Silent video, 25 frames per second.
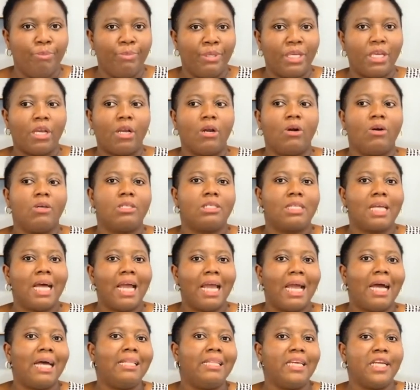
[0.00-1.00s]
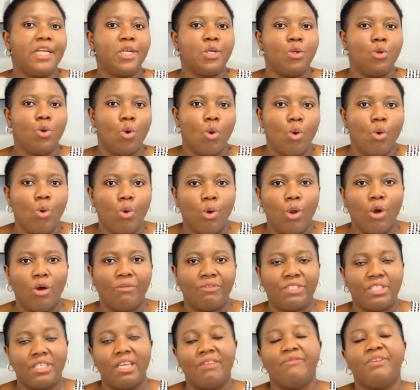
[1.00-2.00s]
because I had a goal of
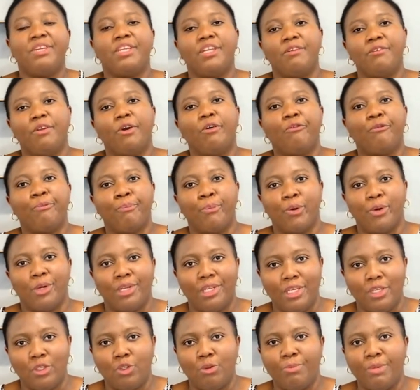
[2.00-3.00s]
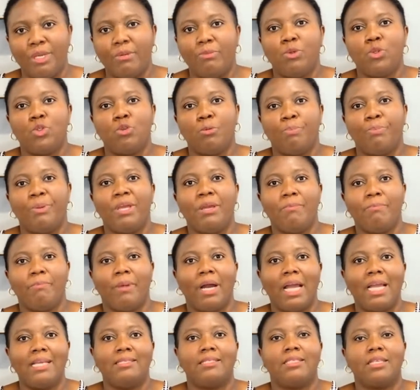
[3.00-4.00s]
saving enough money to be able to pay
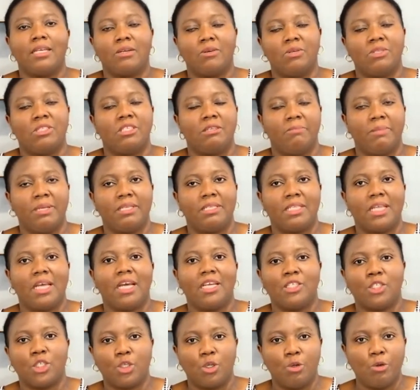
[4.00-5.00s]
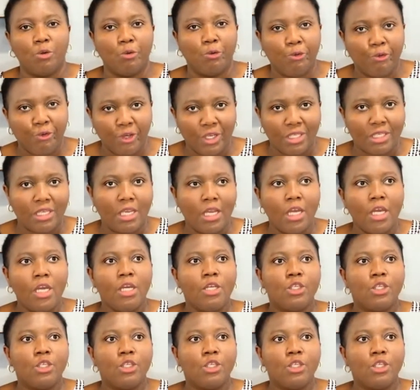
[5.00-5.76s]
my second semester school fees.